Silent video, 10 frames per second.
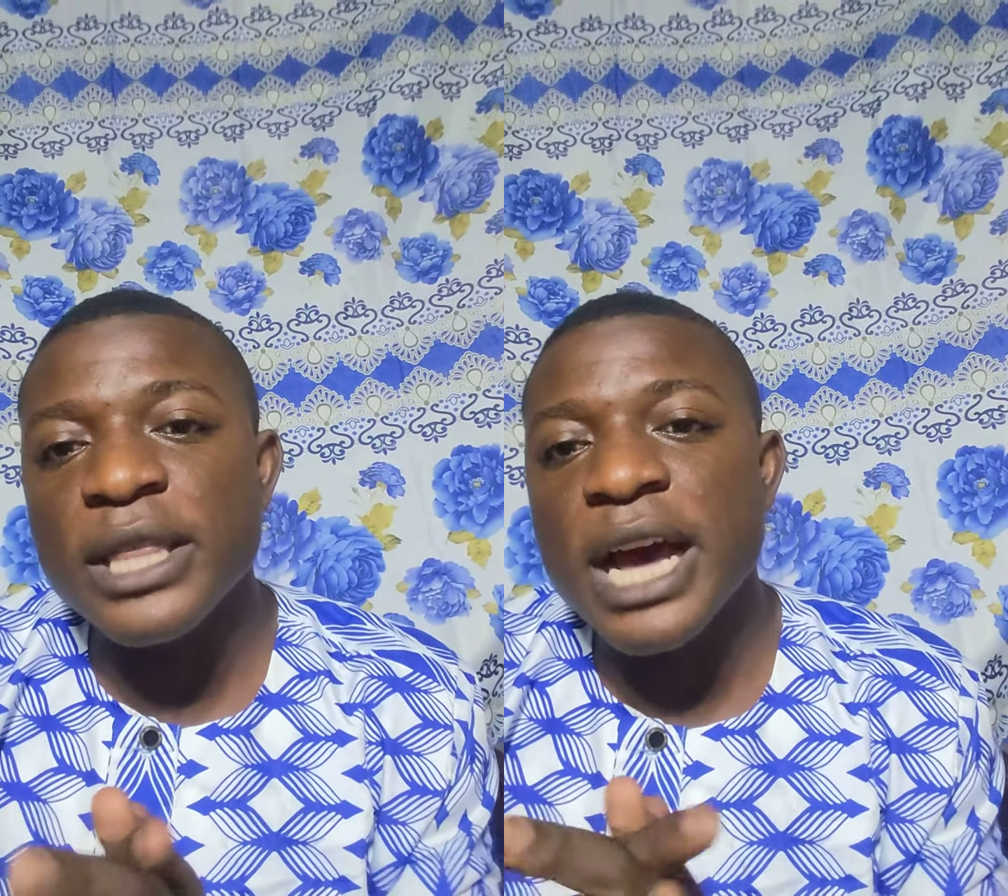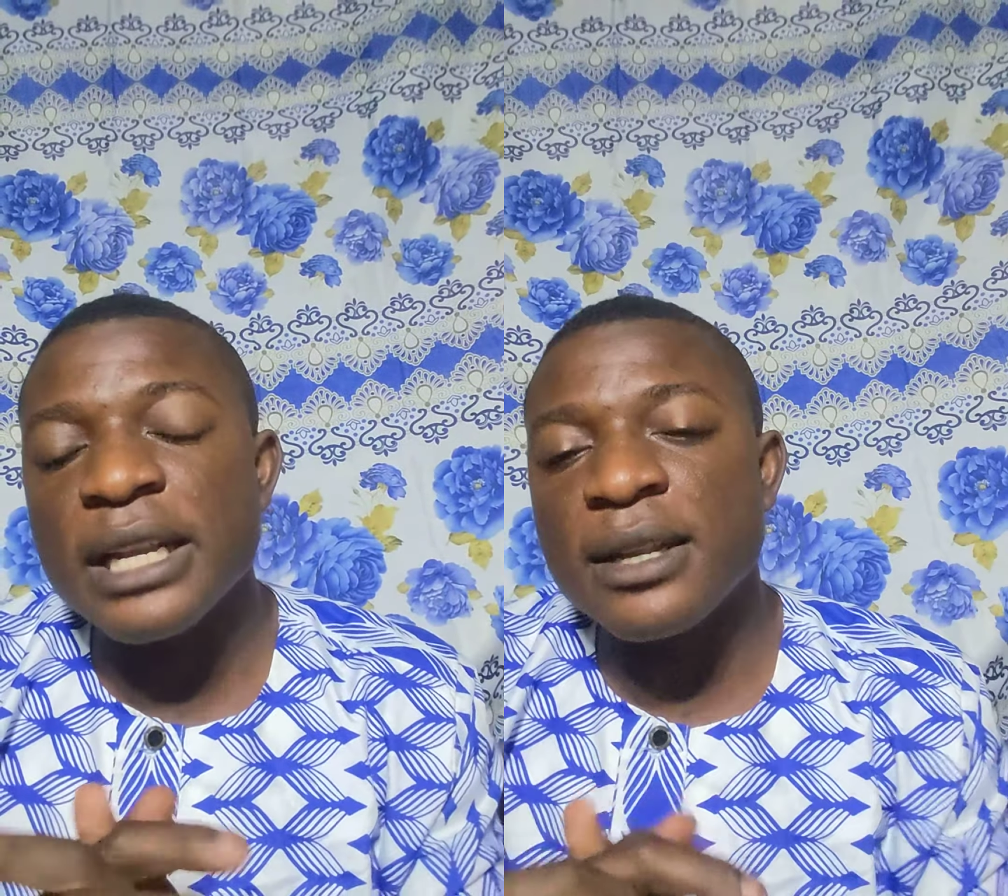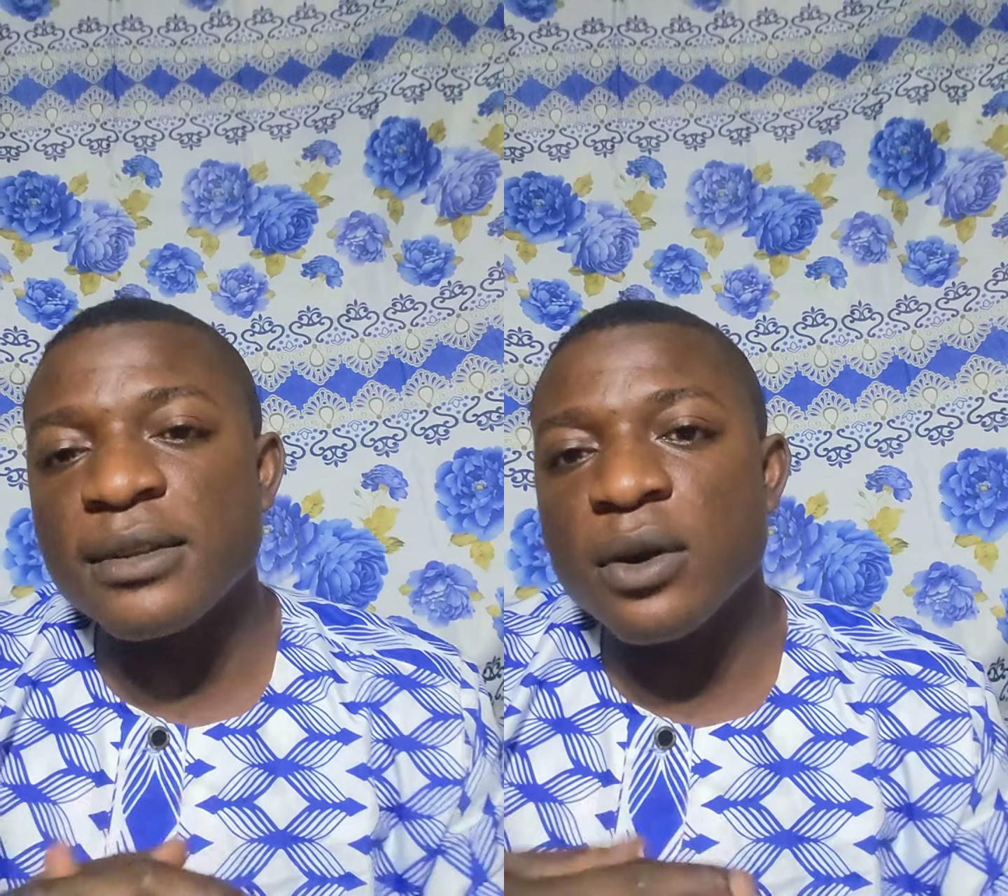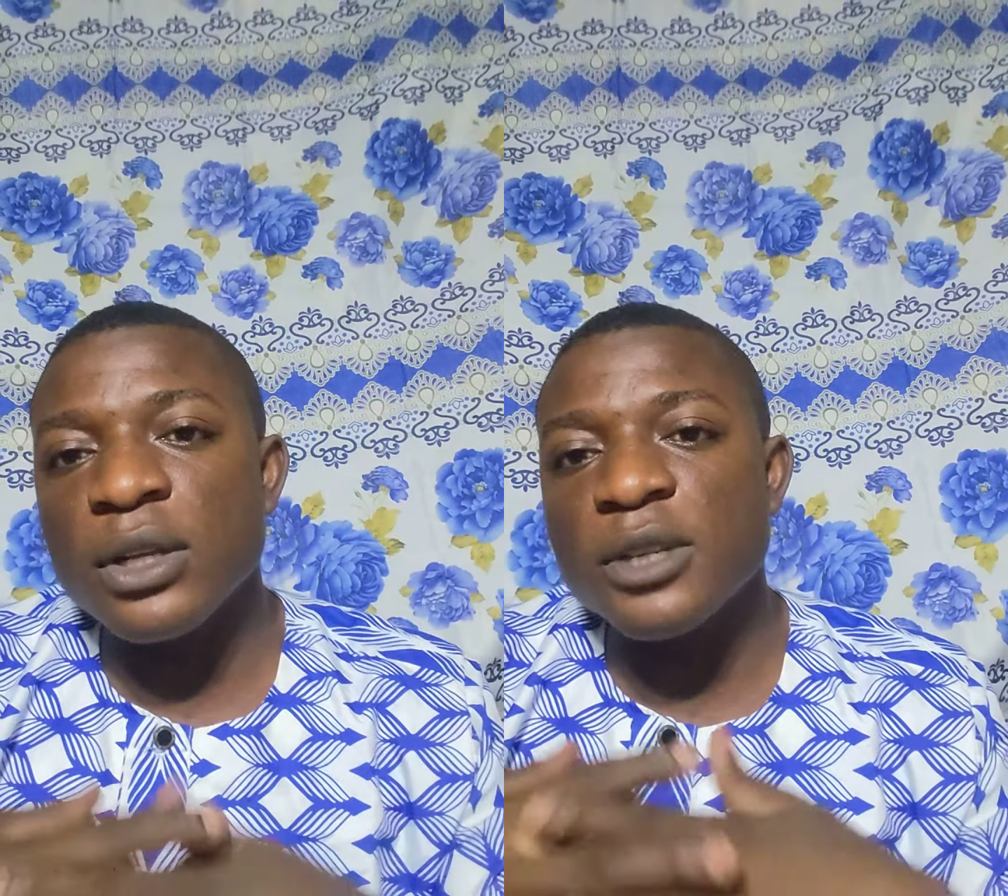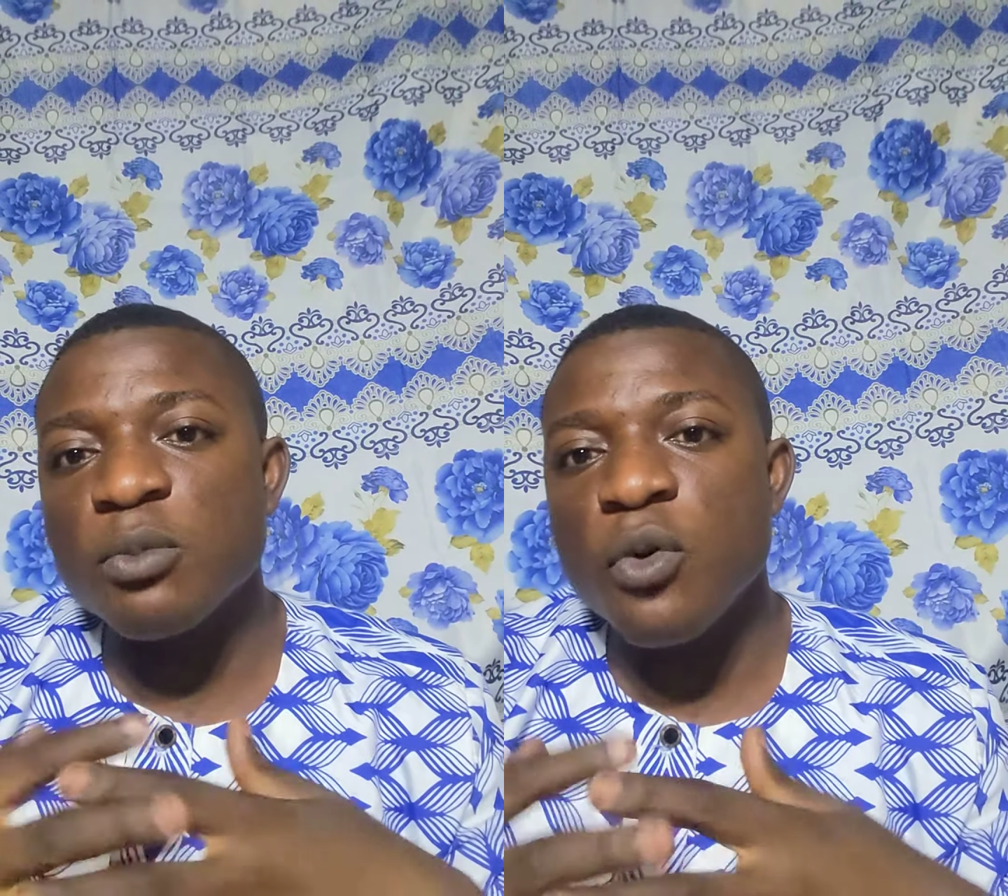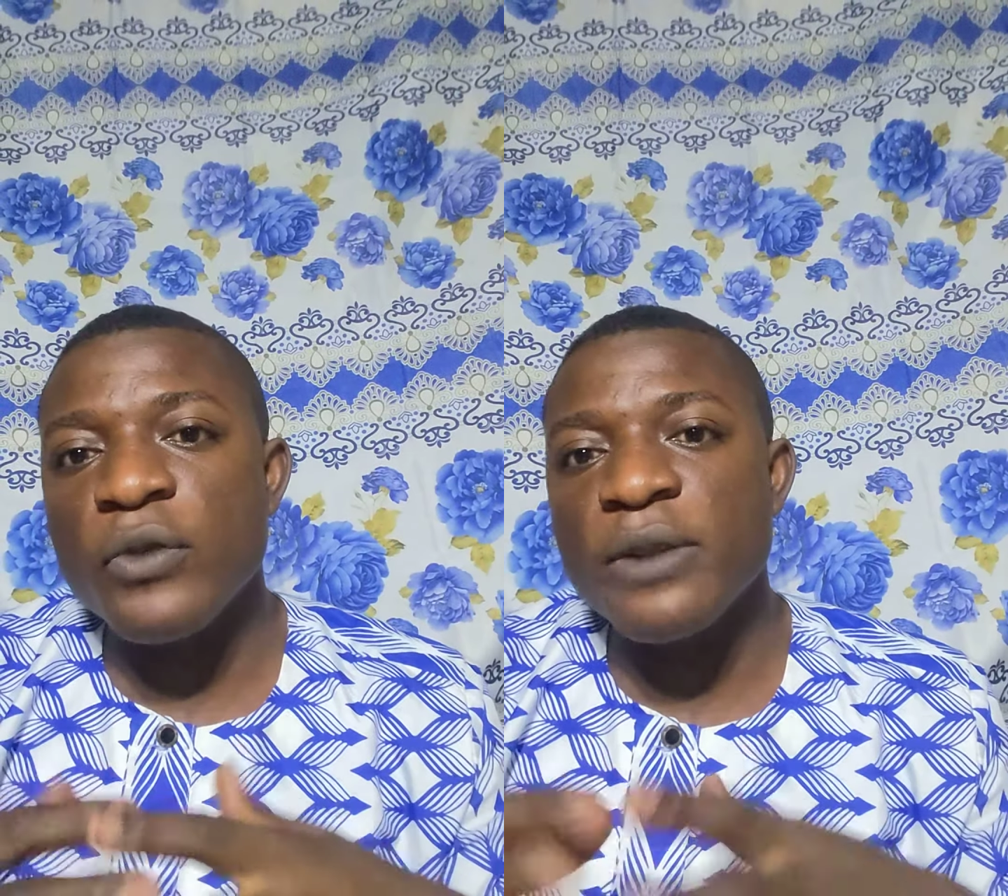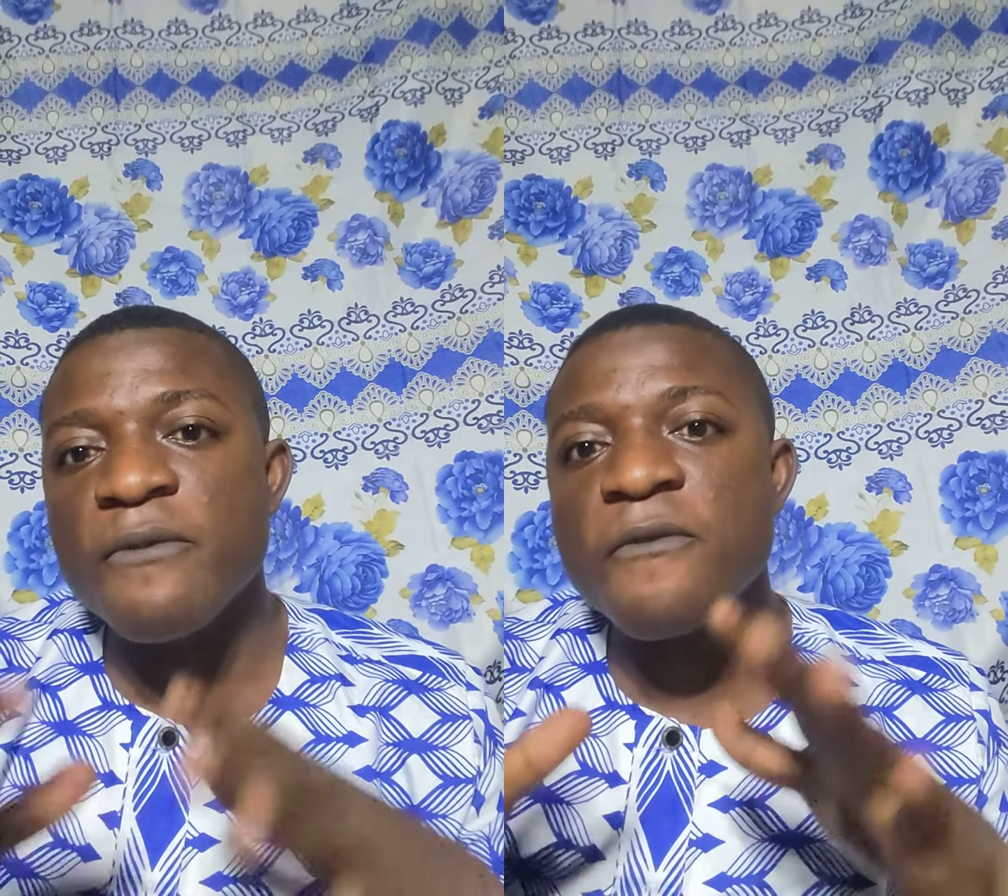that the sun is moving